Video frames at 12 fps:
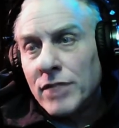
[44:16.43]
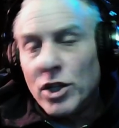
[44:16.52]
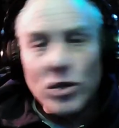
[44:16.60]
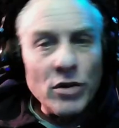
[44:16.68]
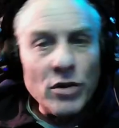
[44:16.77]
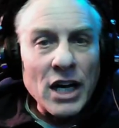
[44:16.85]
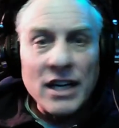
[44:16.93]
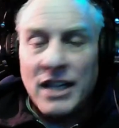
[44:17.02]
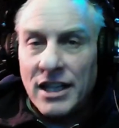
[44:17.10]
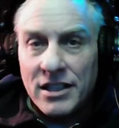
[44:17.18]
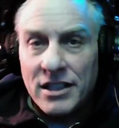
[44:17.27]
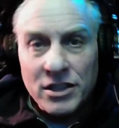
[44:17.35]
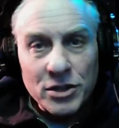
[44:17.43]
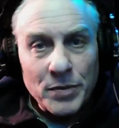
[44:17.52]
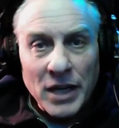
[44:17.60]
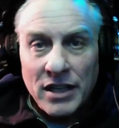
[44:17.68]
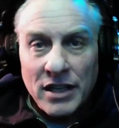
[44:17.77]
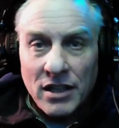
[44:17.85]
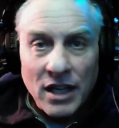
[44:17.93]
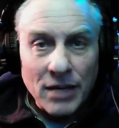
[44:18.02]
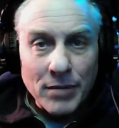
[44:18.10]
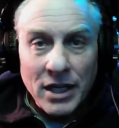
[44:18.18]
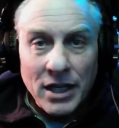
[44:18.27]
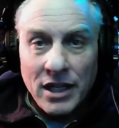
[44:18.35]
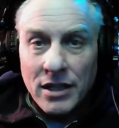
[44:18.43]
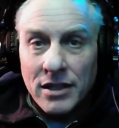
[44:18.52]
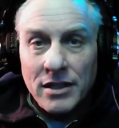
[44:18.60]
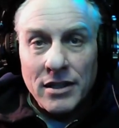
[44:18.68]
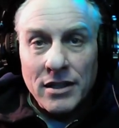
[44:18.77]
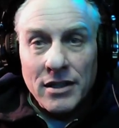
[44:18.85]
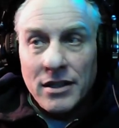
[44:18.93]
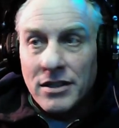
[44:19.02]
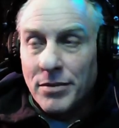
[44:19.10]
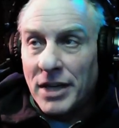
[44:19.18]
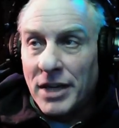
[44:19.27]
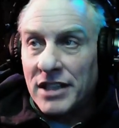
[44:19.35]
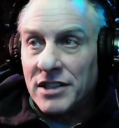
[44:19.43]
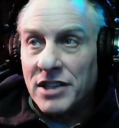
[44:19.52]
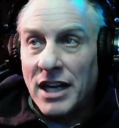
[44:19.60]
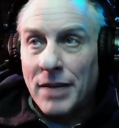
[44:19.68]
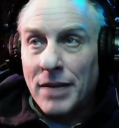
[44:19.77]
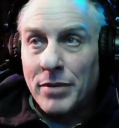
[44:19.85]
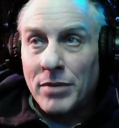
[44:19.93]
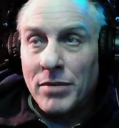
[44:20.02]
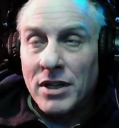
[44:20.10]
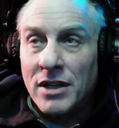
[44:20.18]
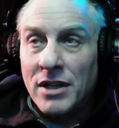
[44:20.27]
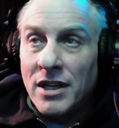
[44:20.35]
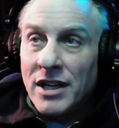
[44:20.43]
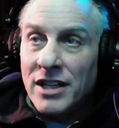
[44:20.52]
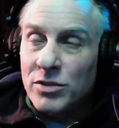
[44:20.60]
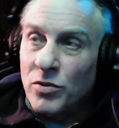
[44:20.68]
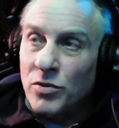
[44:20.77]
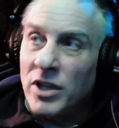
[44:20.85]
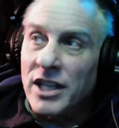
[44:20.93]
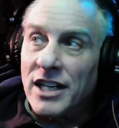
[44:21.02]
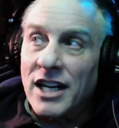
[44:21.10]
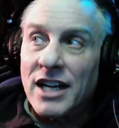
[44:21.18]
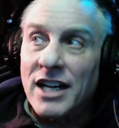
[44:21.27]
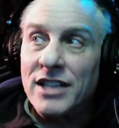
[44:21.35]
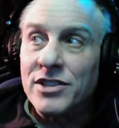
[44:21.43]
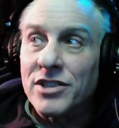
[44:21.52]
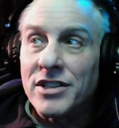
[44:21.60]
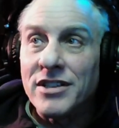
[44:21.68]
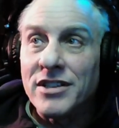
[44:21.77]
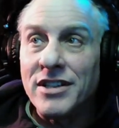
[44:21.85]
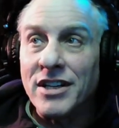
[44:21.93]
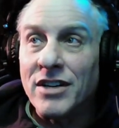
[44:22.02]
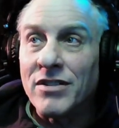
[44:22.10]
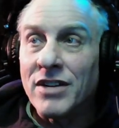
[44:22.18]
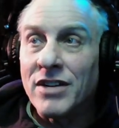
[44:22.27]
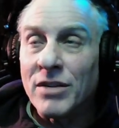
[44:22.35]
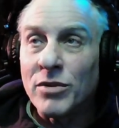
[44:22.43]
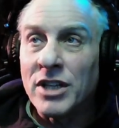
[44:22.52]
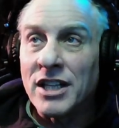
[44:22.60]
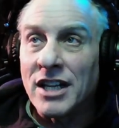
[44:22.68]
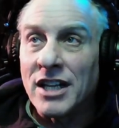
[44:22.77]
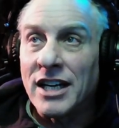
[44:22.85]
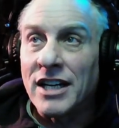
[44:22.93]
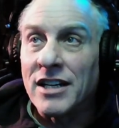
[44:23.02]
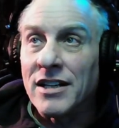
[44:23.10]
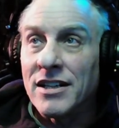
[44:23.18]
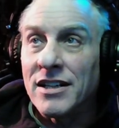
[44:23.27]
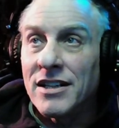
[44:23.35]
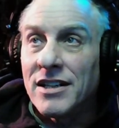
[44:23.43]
You do not need to spend a lot of money to make this happen, but it's really nice. I really like it.